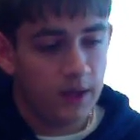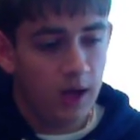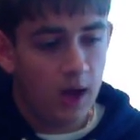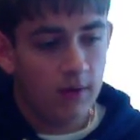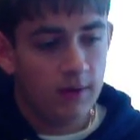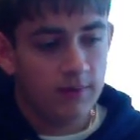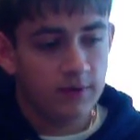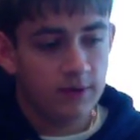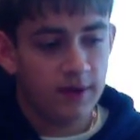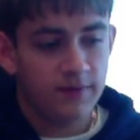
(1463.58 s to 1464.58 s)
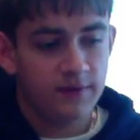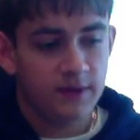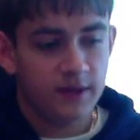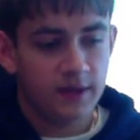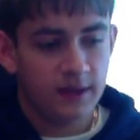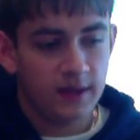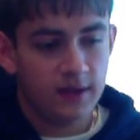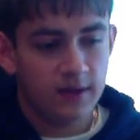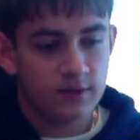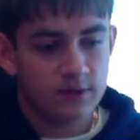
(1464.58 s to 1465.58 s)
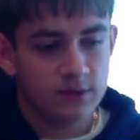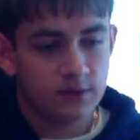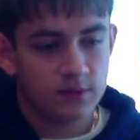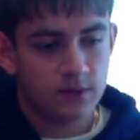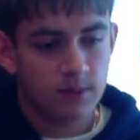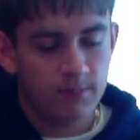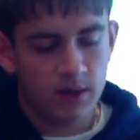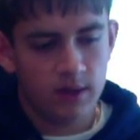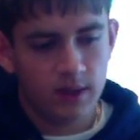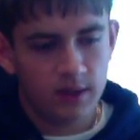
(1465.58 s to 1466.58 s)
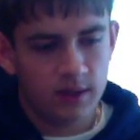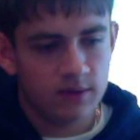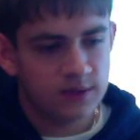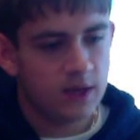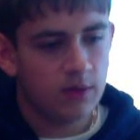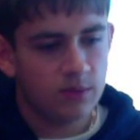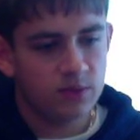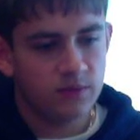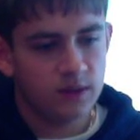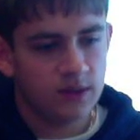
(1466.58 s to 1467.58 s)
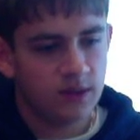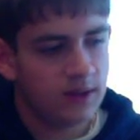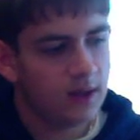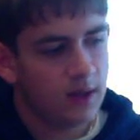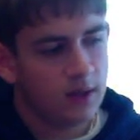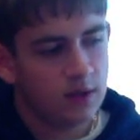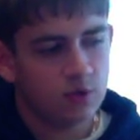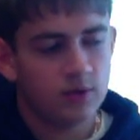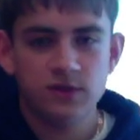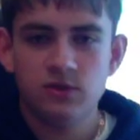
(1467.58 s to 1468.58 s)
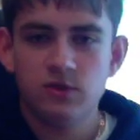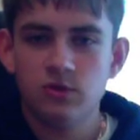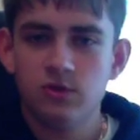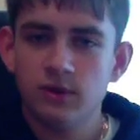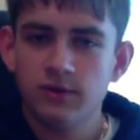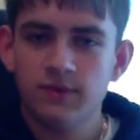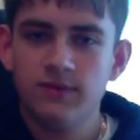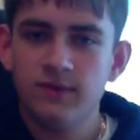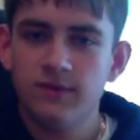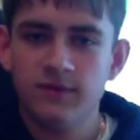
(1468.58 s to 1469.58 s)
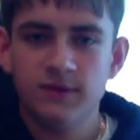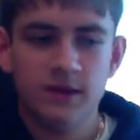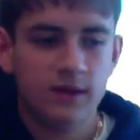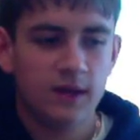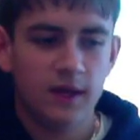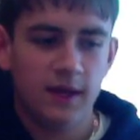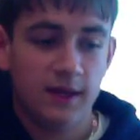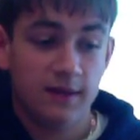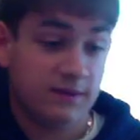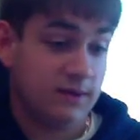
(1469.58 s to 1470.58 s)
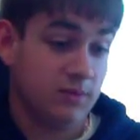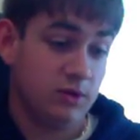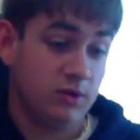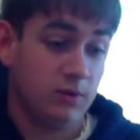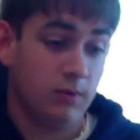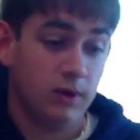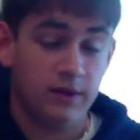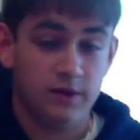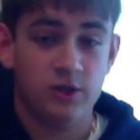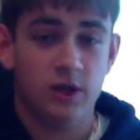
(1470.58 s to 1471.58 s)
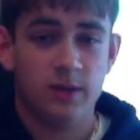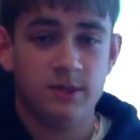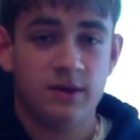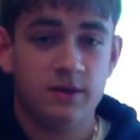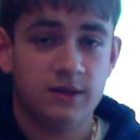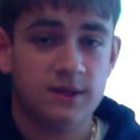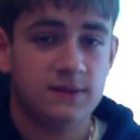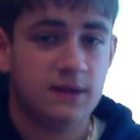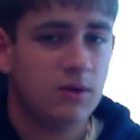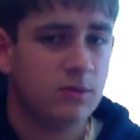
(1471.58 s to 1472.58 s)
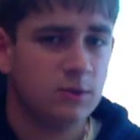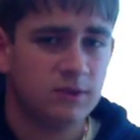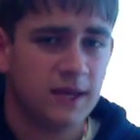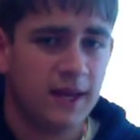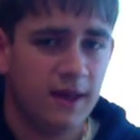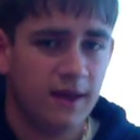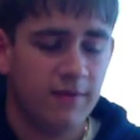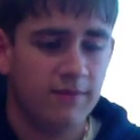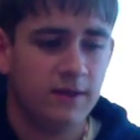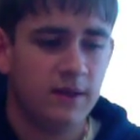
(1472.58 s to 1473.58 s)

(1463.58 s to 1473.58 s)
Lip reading: However, I feel like in-ears, comparing in-ears, I almost feel like the transducer in the 5050 is similar to the one in the Chops in-ear, because they almost have